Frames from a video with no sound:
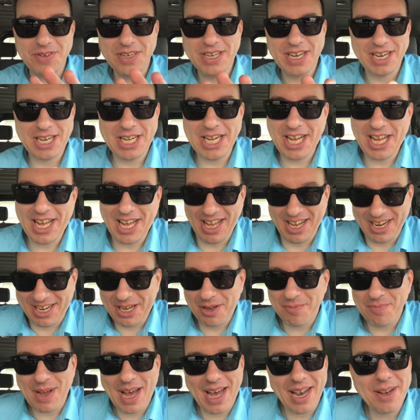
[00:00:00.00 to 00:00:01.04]
We've got to talk
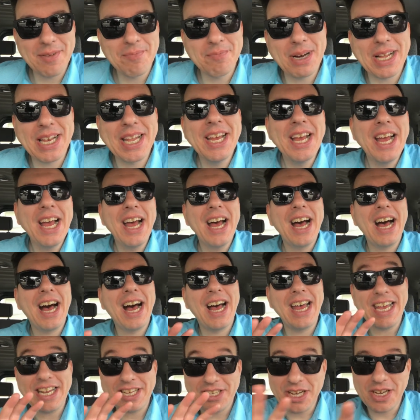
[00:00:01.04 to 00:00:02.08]
about it, but
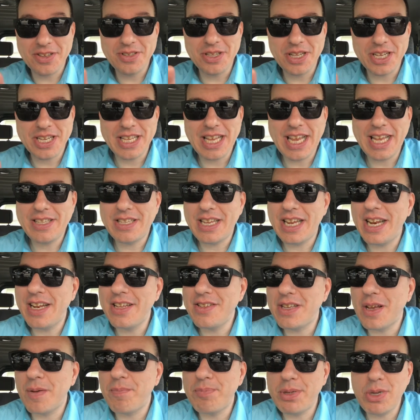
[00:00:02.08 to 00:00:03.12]
it
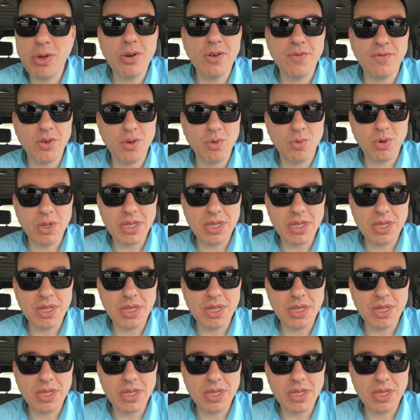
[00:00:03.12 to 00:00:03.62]
is a beautiful